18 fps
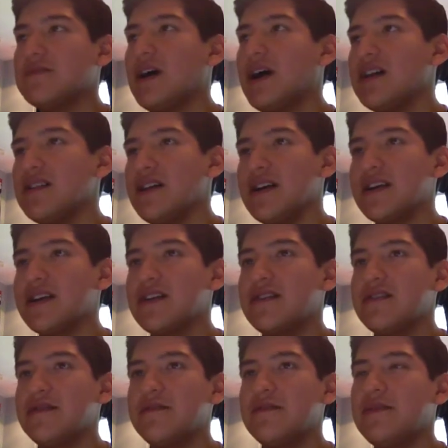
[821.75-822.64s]
I like
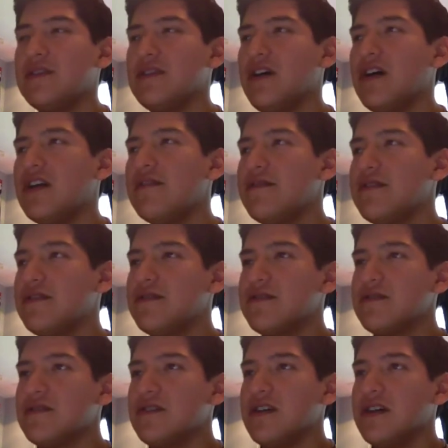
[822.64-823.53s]
it, but a lot of
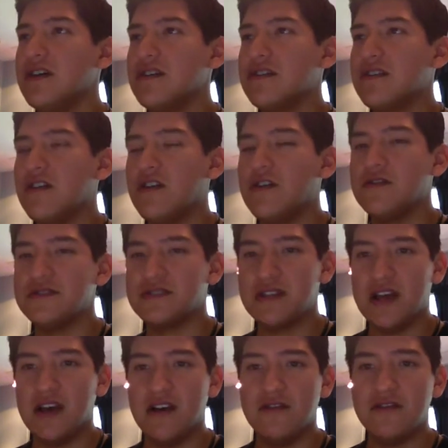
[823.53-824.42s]
other cars
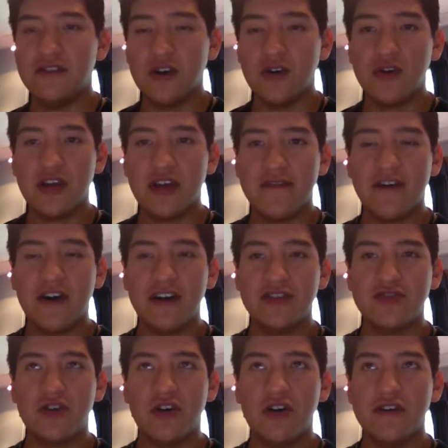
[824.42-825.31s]
now don't have
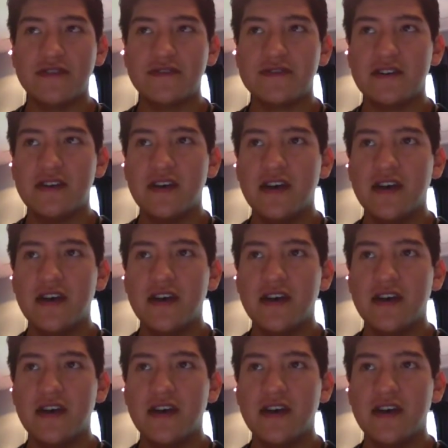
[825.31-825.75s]
hydraulics.